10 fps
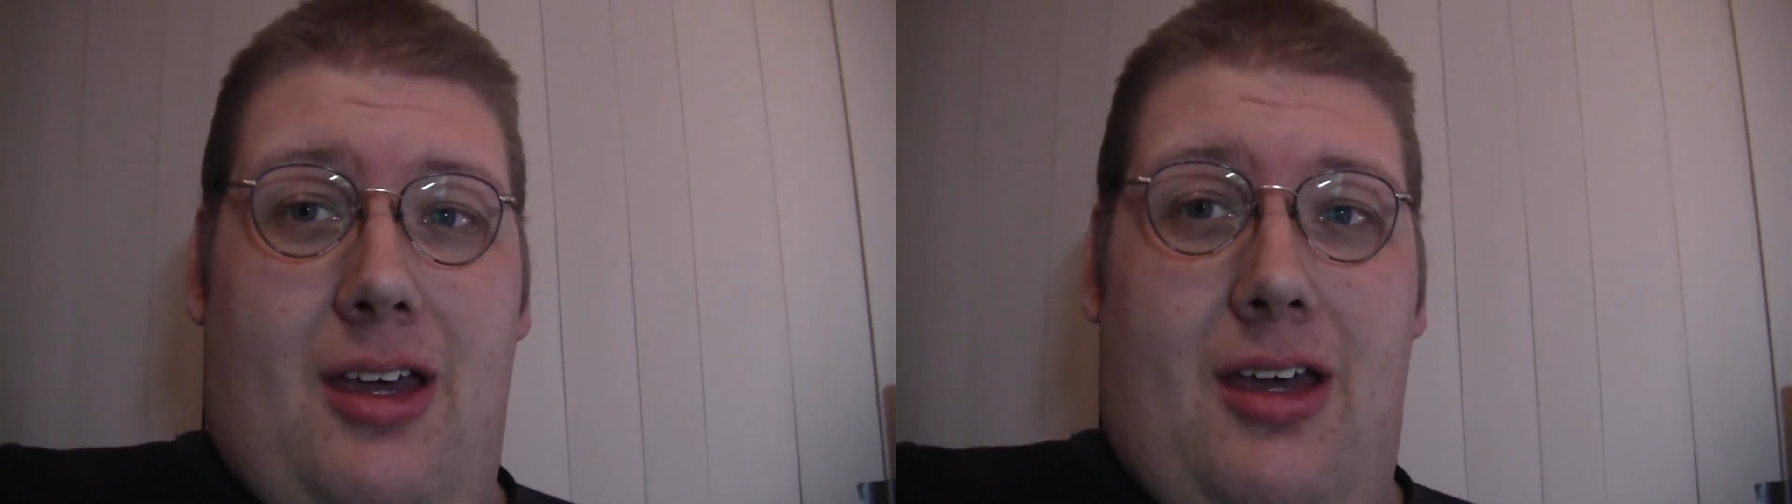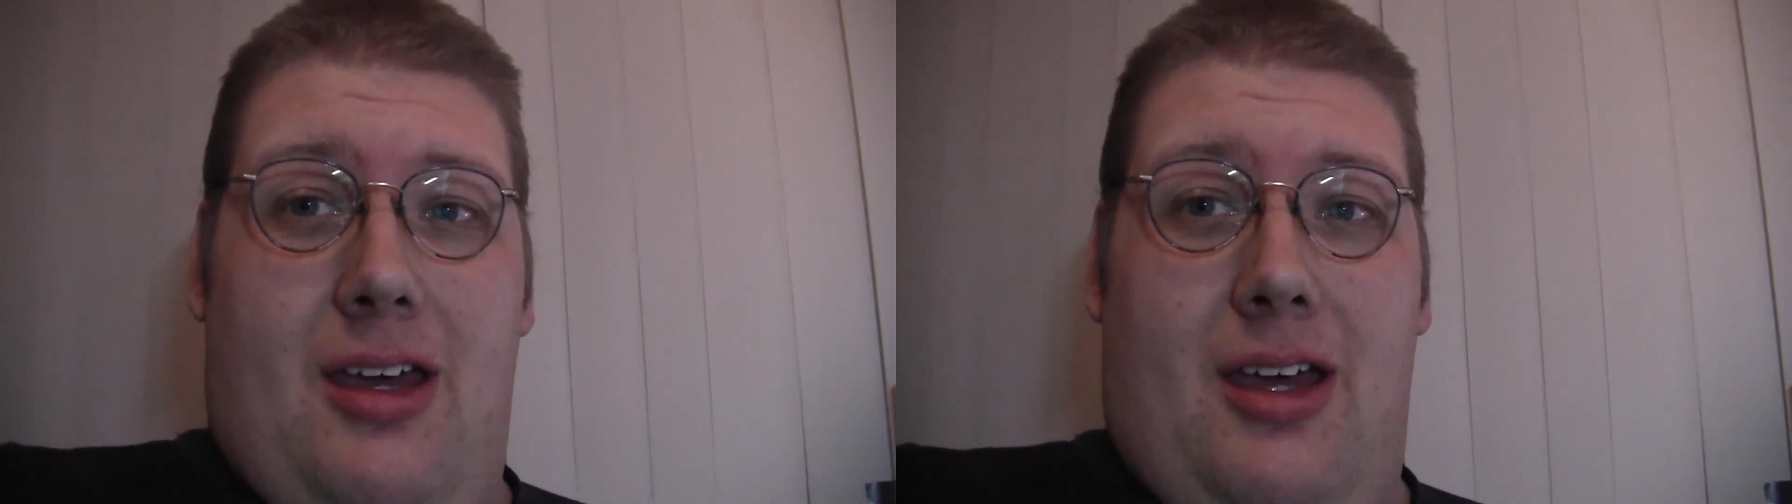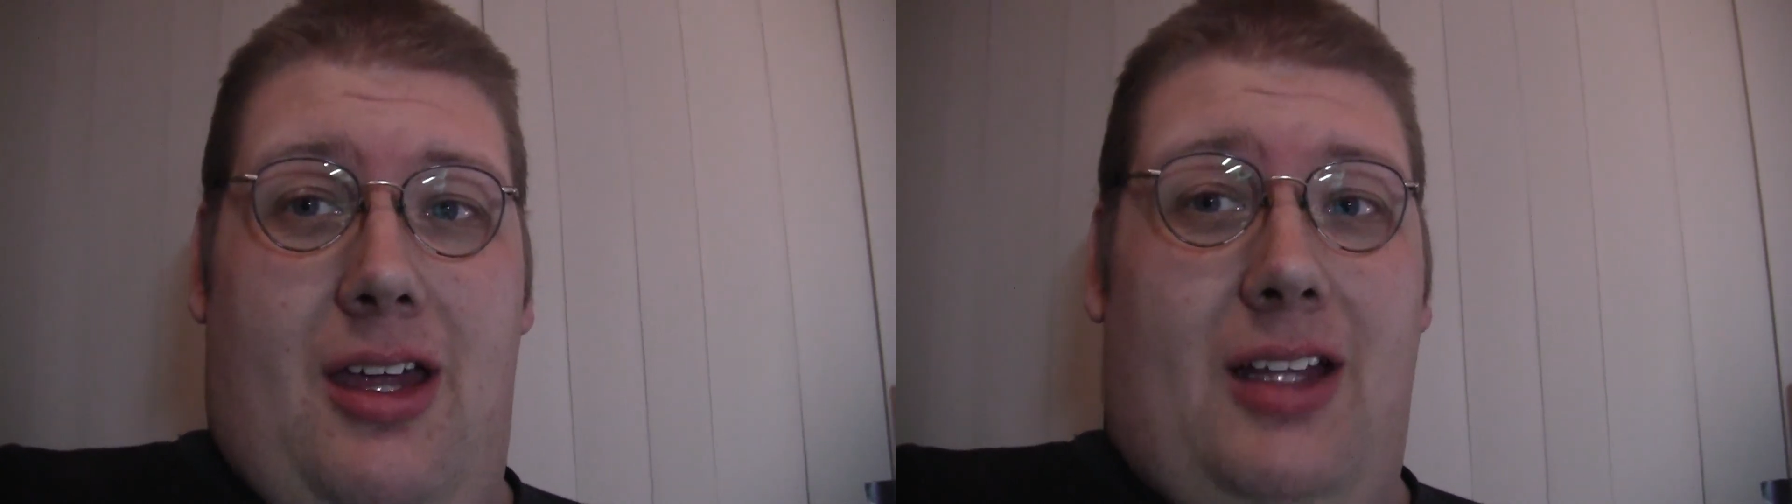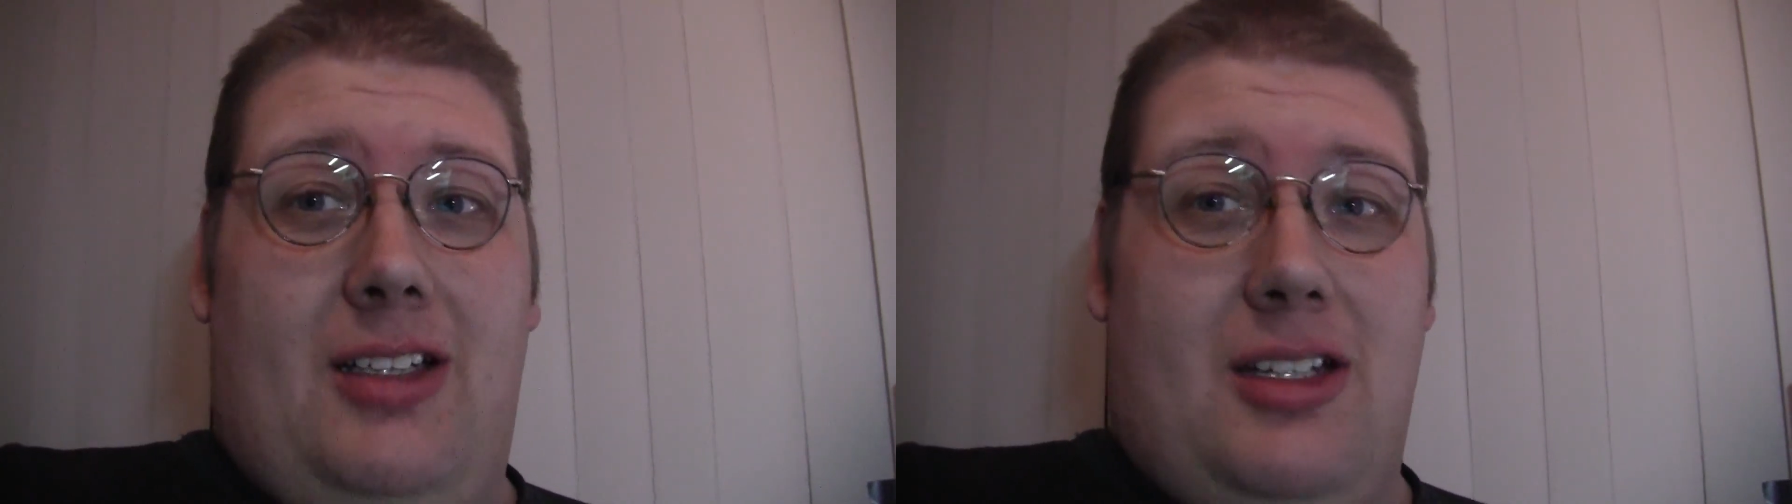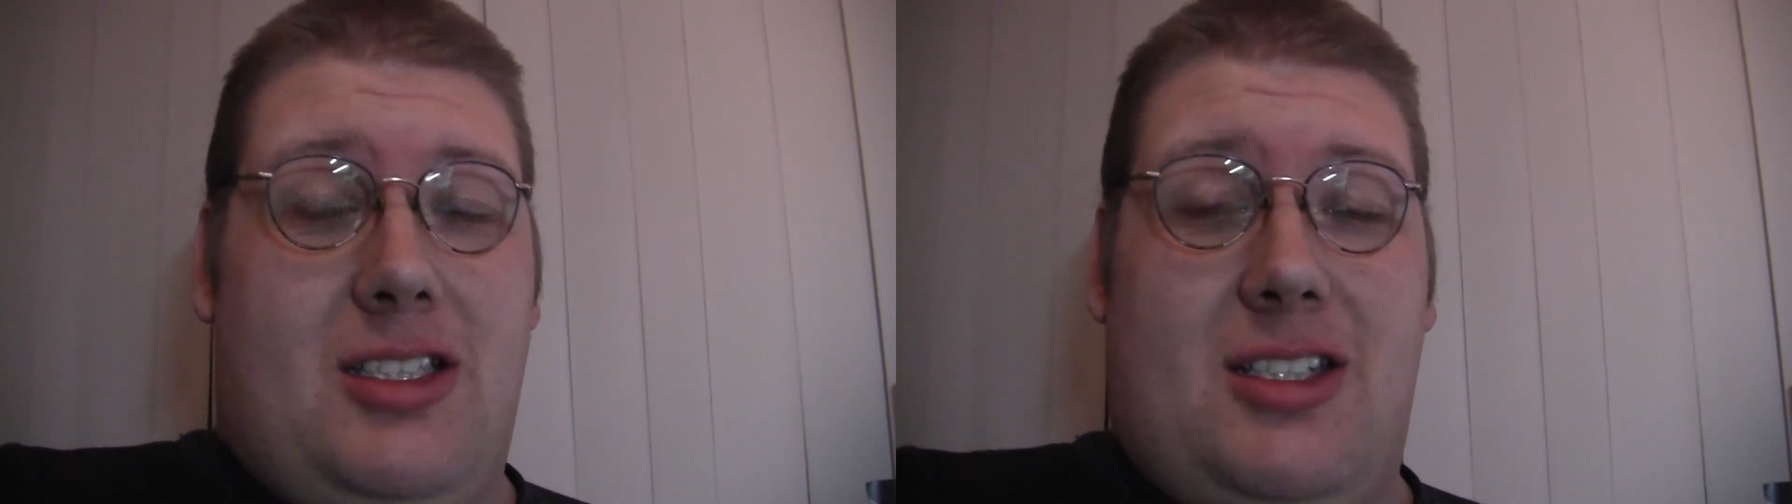It
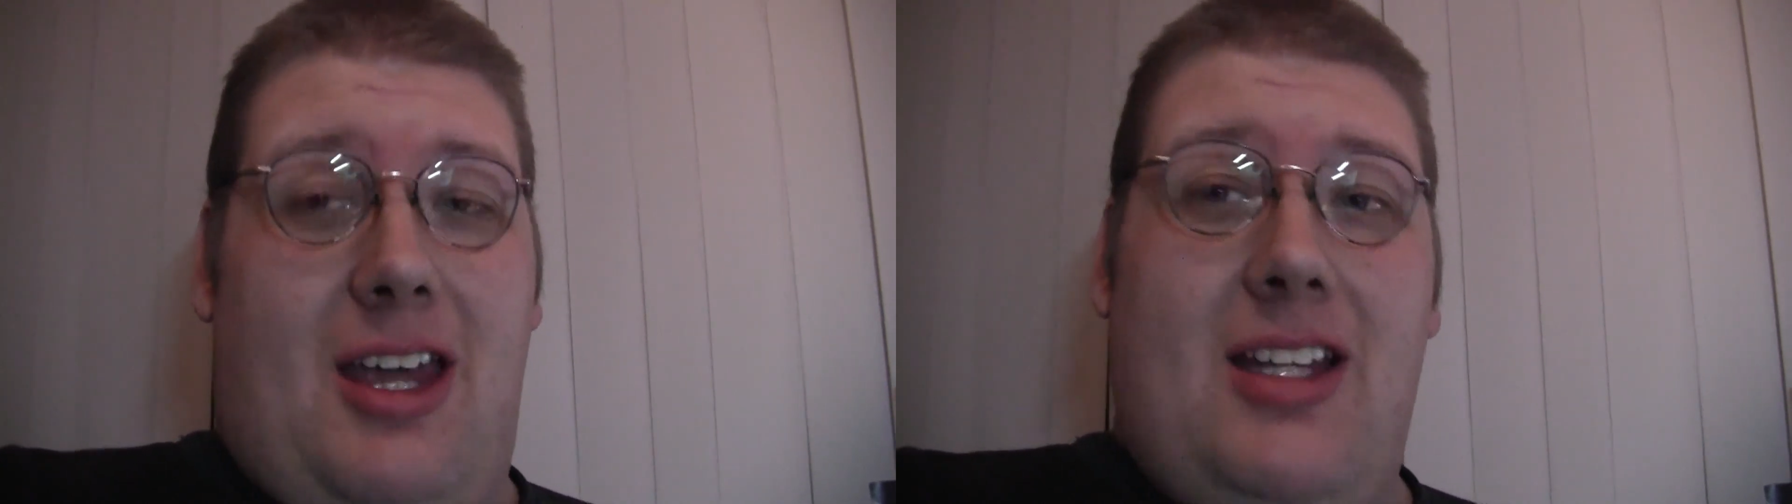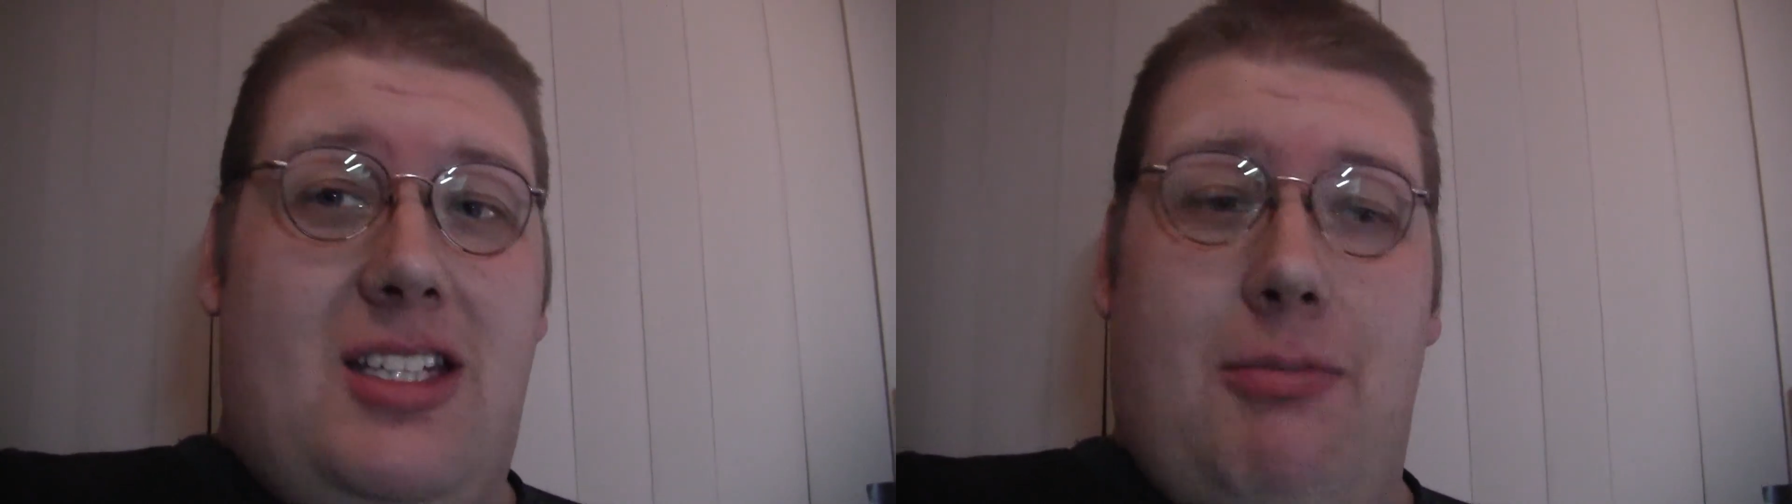just states